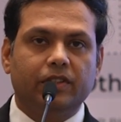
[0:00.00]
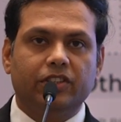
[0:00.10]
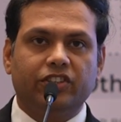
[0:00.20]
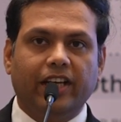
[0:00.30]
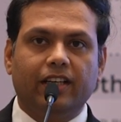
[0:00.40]

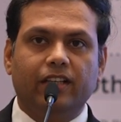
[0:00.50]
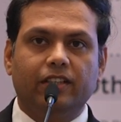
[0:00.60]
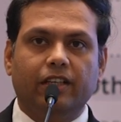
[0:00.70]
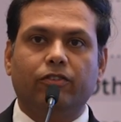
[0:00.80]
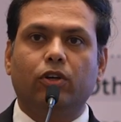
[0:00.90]
Striker,
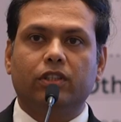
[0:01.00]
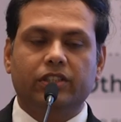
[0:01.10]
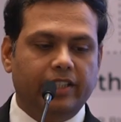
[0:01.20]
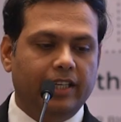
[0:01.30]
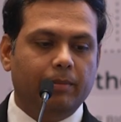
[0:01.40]
they have got the
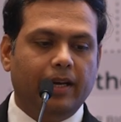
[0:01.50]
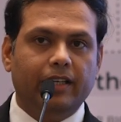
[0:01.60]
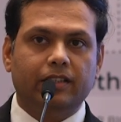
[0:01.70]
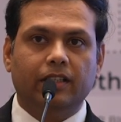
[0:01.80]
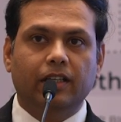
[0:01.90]

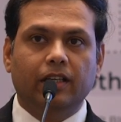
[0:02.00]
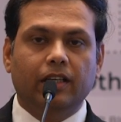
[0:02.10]
GMRS.